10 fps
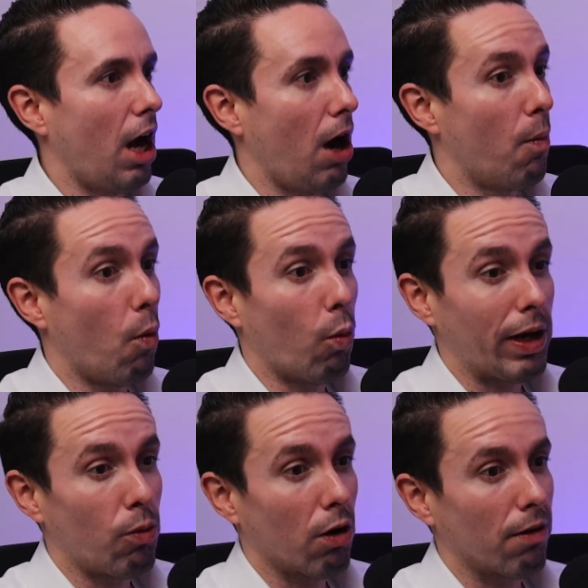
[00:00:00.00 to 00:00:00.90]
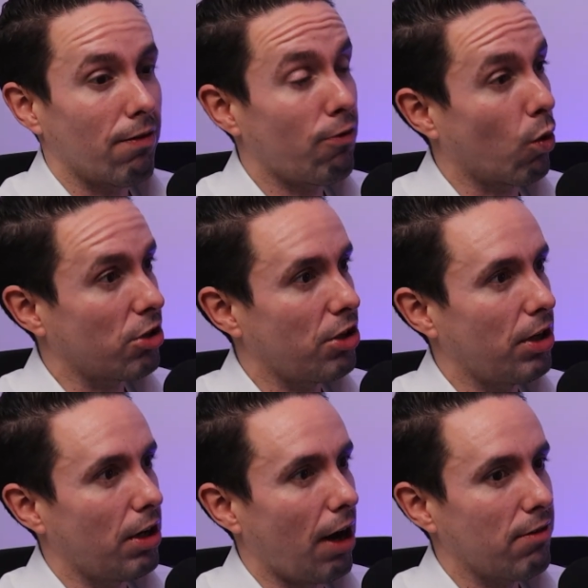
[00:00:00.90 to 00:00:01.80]
We were
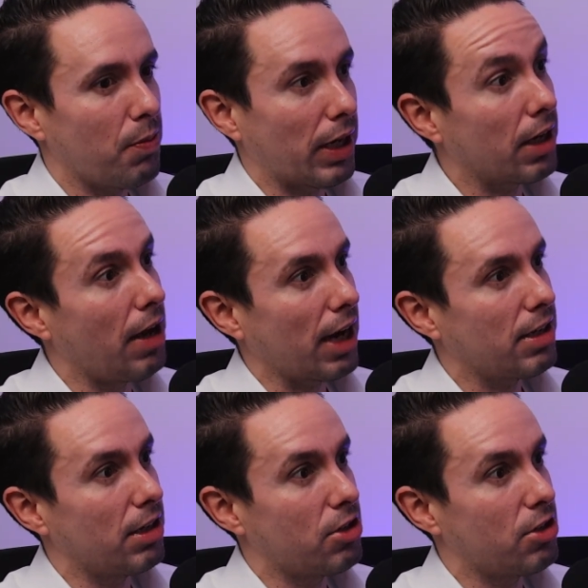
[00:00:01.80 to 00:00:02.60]
fortunate enough to be connected